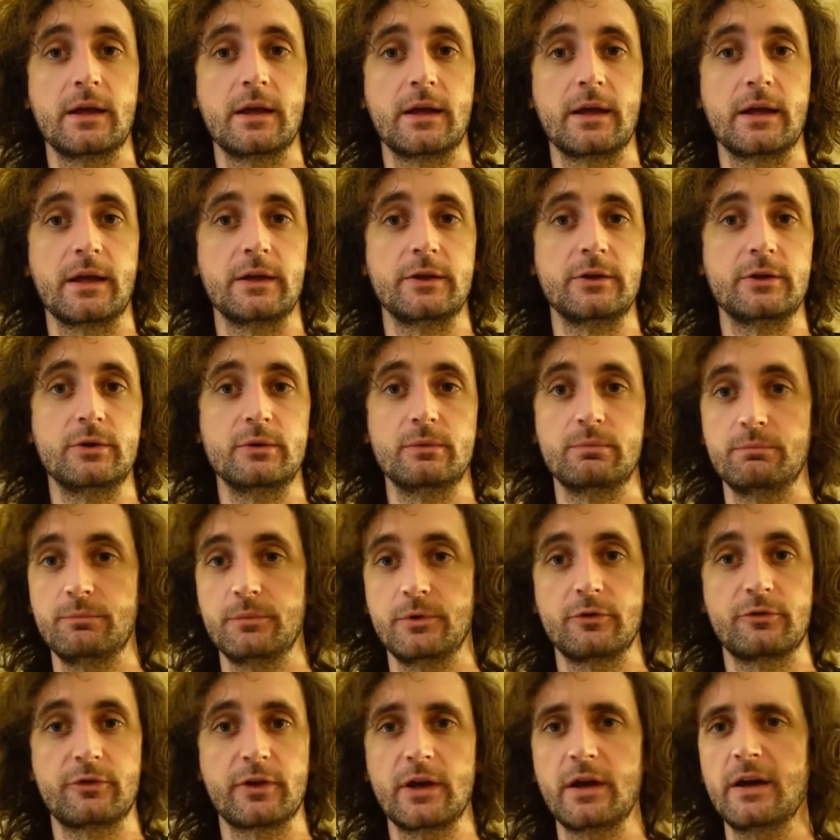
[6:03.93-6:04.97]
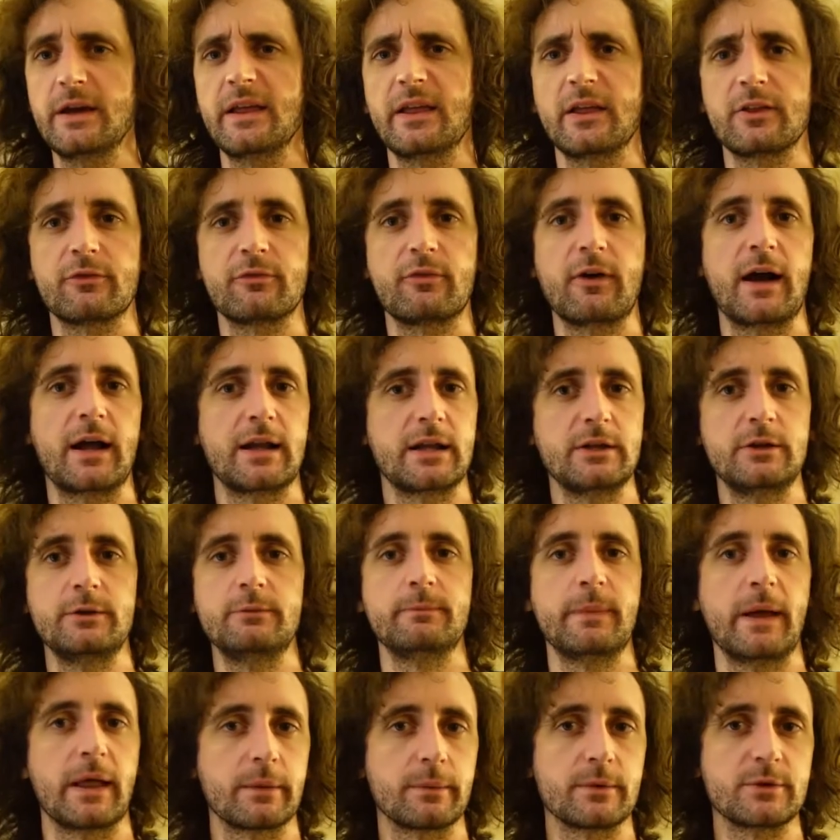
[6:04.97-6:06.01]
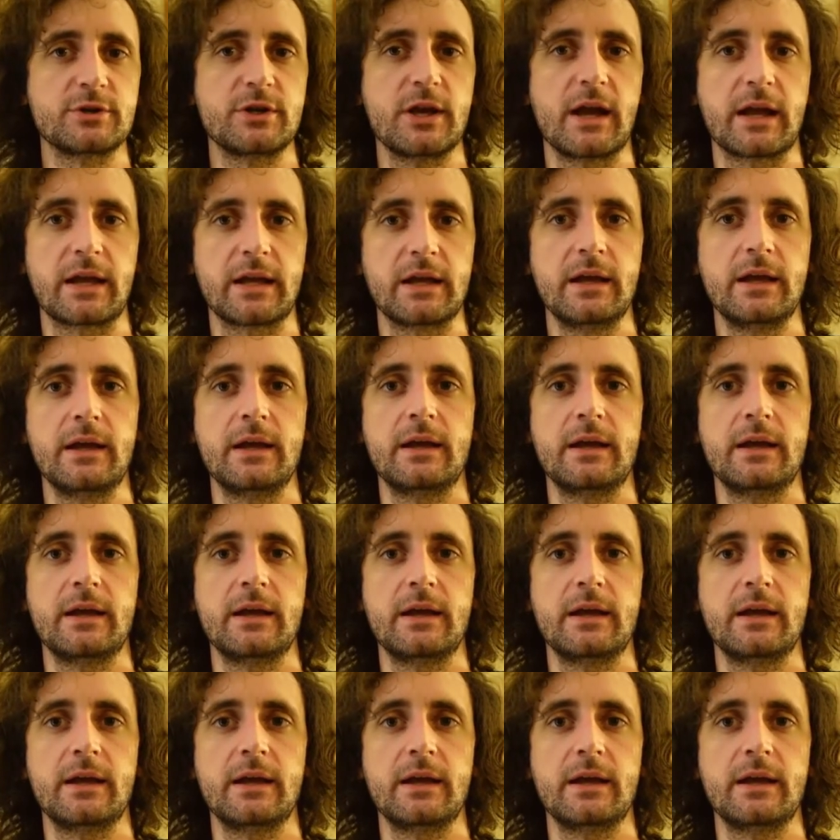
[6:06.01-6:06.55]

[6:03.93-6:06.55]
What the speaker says: And you say, oh yeah, that's fine, and you mail them a check.